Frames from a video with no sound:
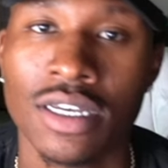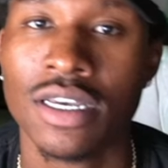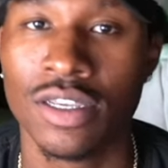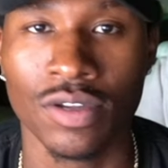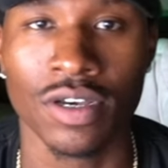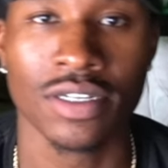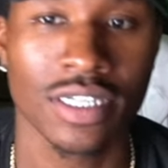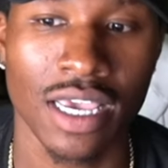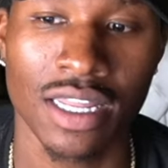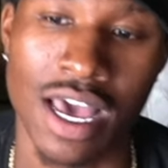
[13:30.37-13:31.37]
You know what I'm
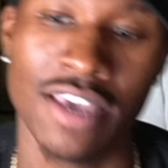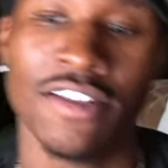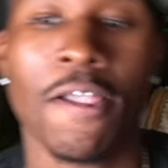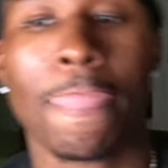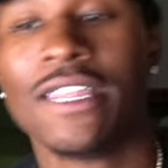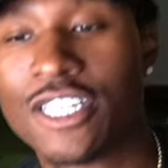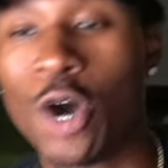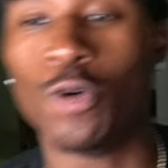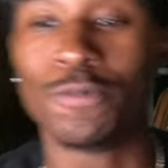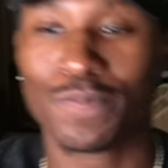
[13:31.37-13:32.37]
saying? Like,
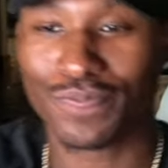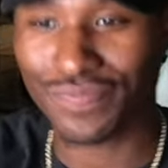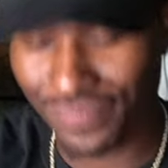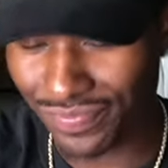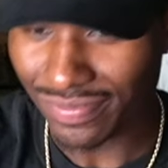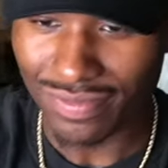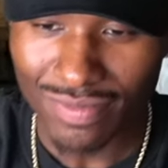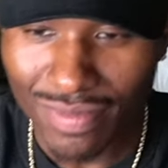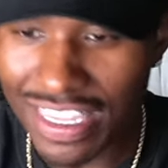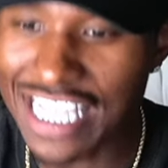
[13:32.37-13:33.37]
so
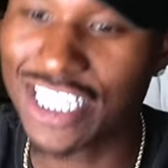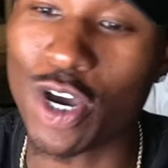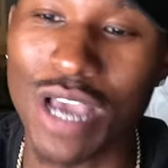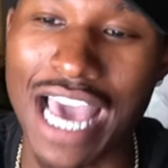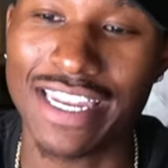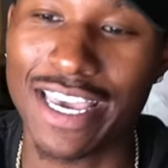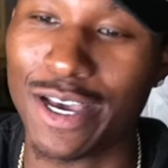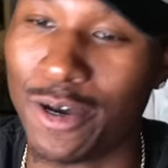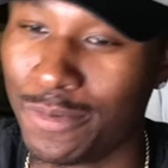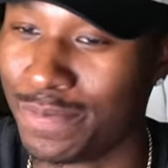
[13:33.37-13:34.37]

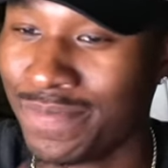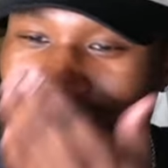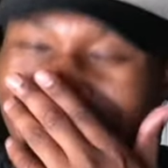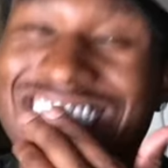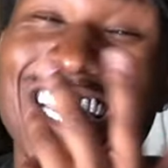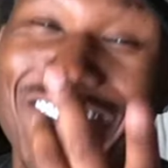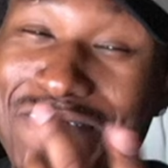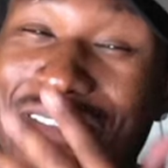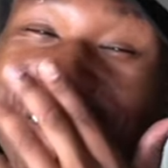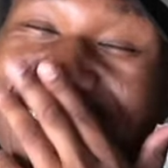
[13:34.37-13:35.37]
goddamn
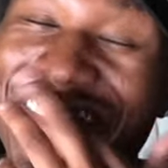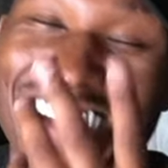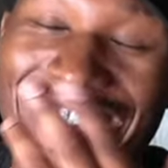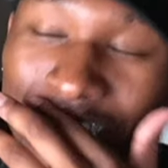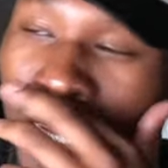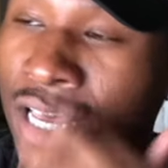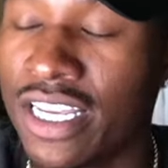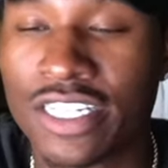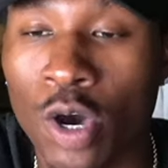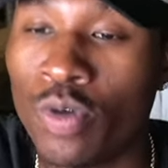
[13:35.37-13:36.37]
self-employed fast.
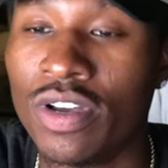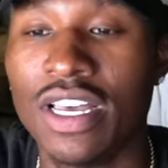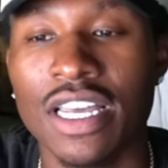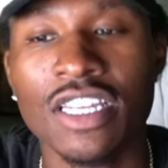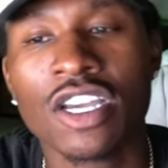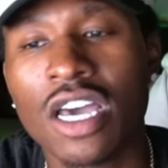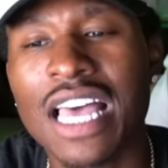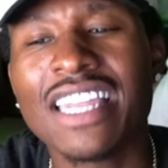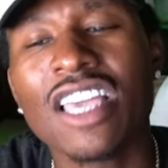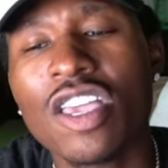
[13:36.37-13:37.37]
So the girl
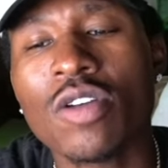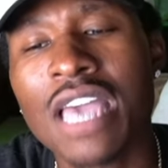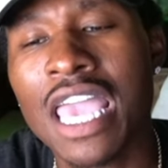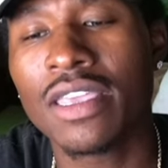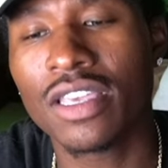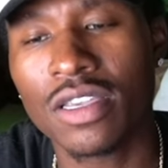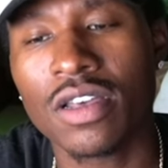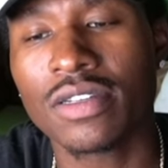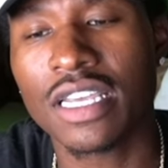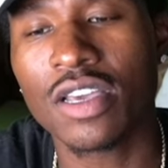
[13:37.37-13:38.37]
like, yeah, your name, you know
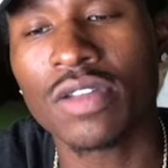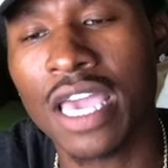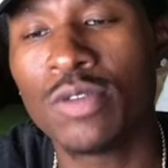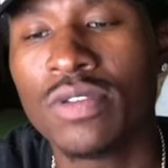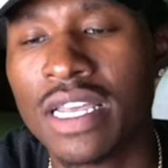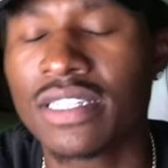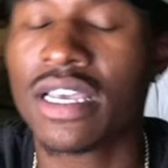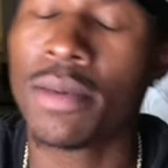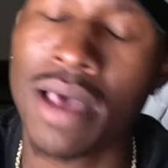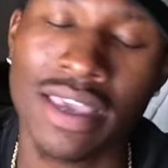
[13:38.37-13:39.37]
what I'm saying? Your name DukeDennis? And
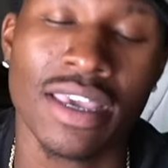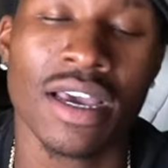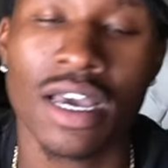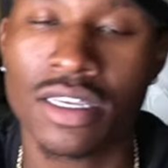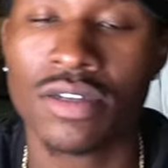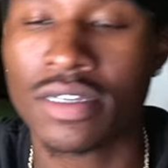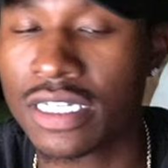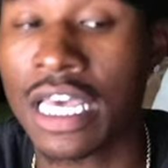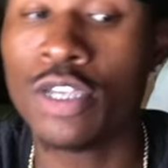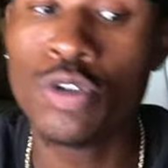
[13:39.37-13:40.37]
I'm like, yeah, you know. She's
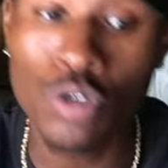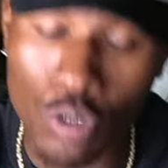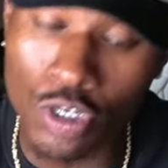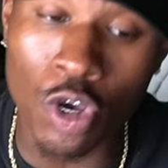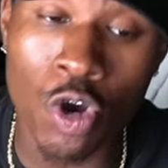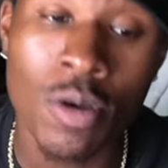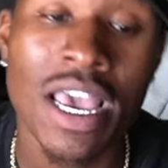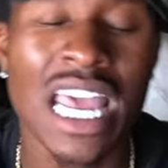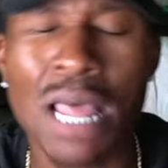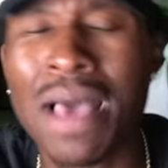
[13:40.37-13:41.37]
like, you do YouTube?
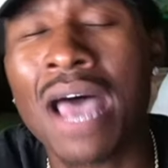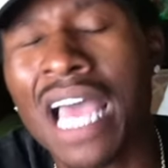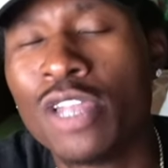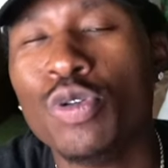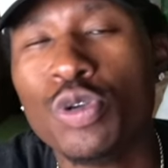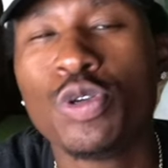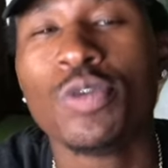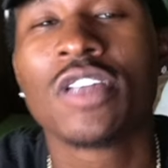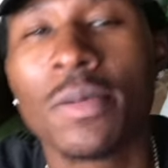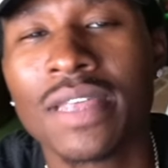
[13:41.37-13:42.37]
And I'm like, I do YouTube
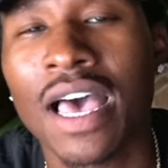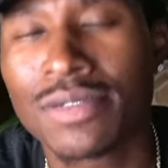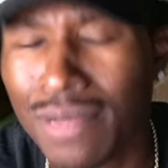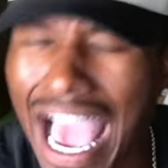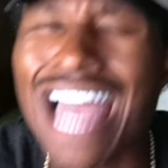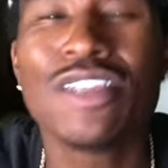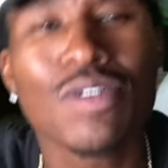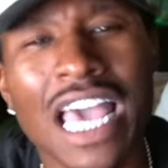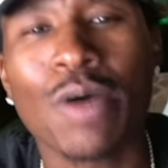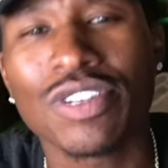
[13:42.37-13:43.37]
sometimes. She's like, I knew
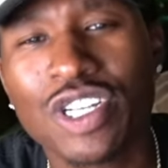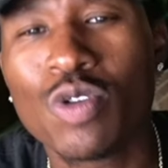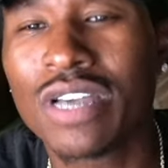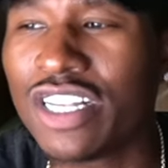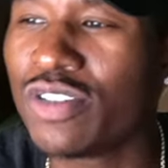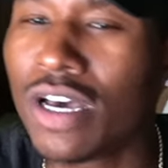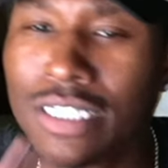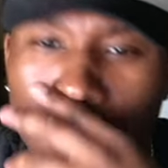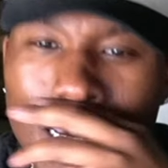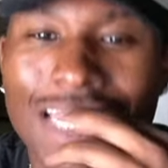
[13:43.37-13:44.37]
that was you because, you know what I'm
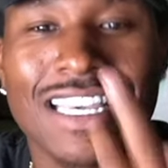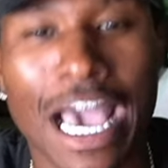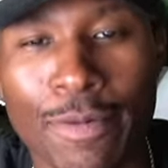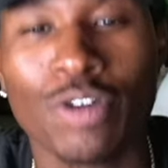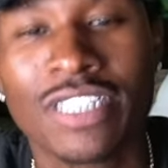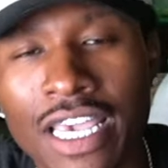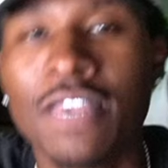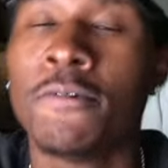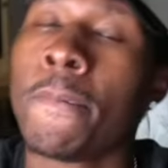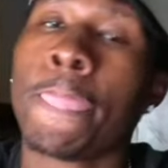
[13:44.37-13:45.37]
saying, you got the camo Jeep.